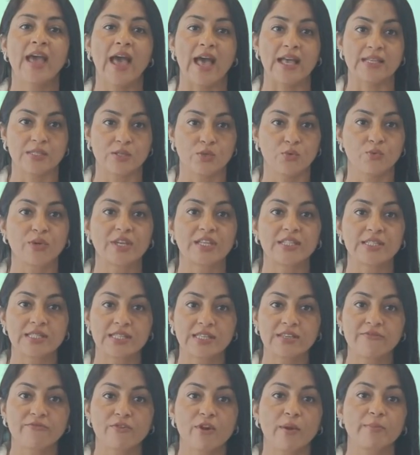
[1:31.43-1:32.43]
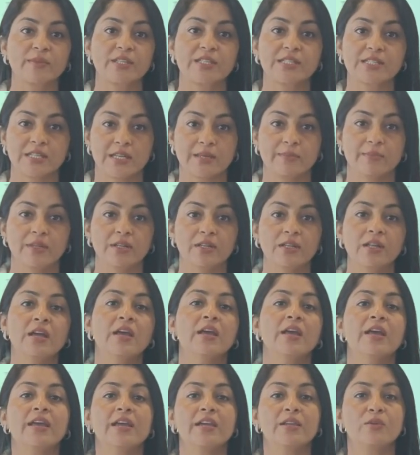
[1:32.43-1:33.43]
As you can see from the table,
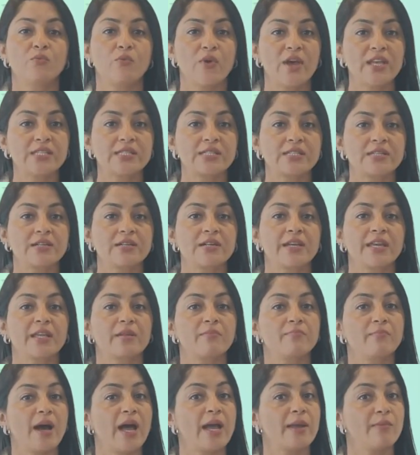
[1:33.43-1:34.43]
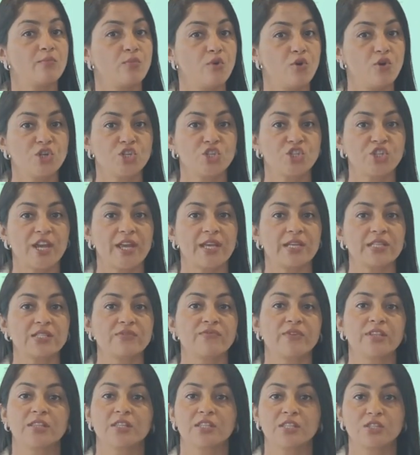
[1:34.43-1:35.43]
investor can buy more shares
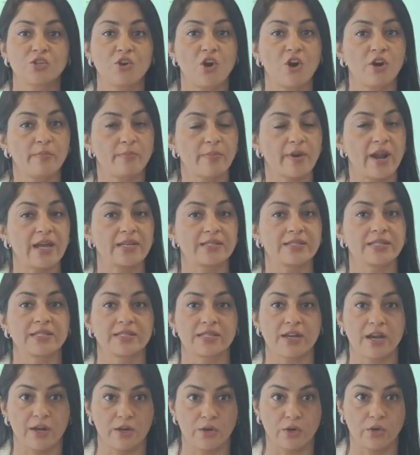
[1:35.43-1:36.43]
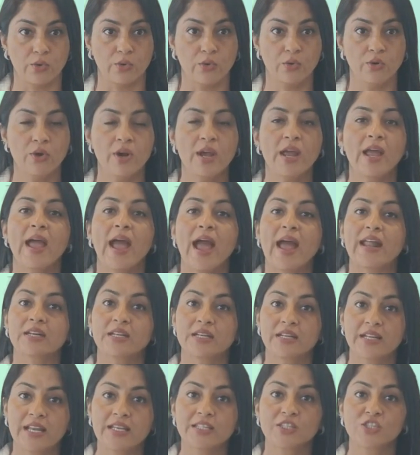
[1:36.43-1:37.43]
when the stock prices are low
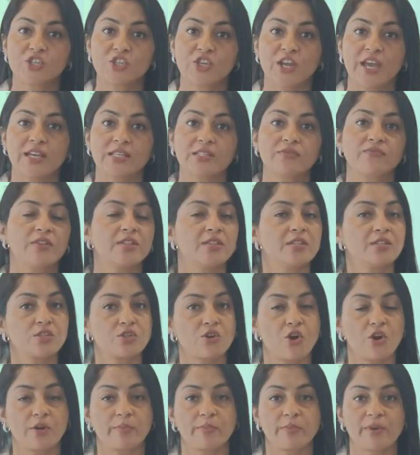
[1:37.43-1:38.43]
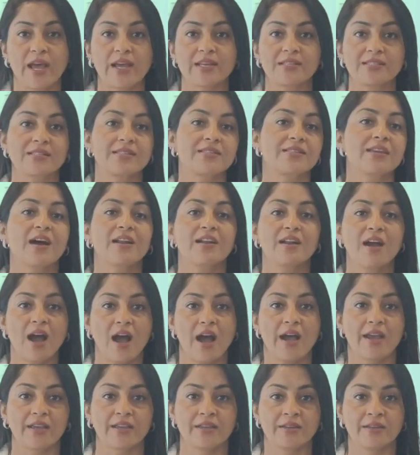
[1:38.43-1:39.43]
and less shares when the stock prices are
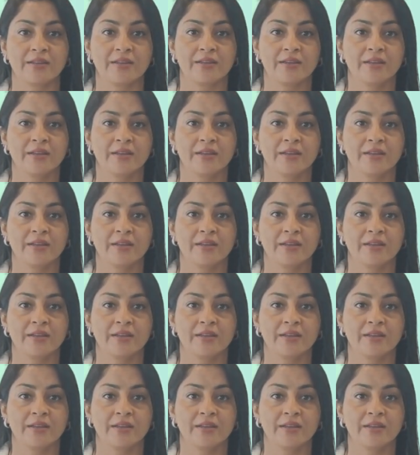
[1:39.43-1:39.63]
high.